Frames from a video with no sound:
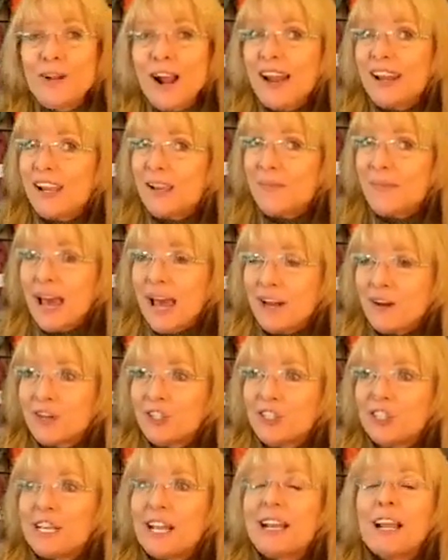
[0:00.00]
writing
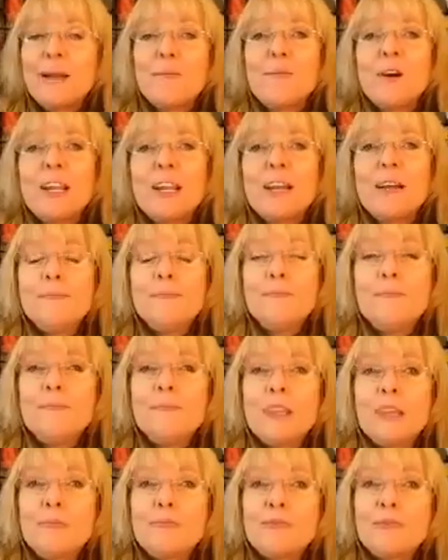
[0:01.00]
patterns, and I want
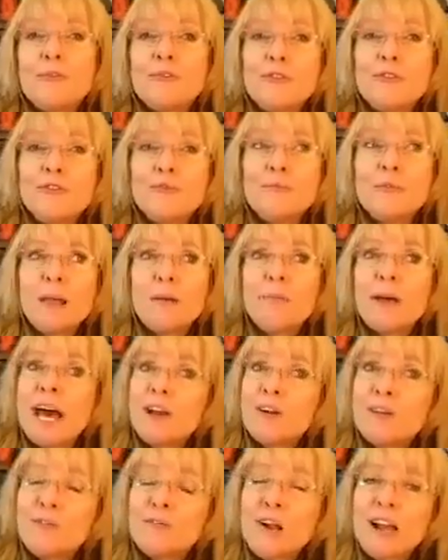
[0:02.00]
to improve my
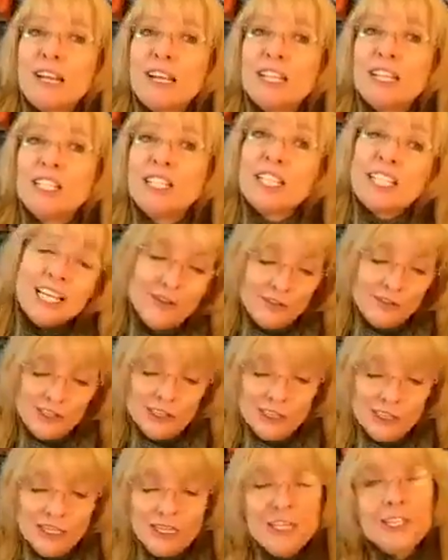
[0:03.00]
pattern writing
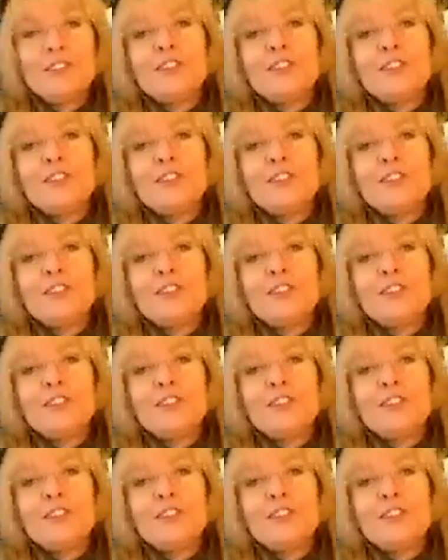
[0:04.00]
skills.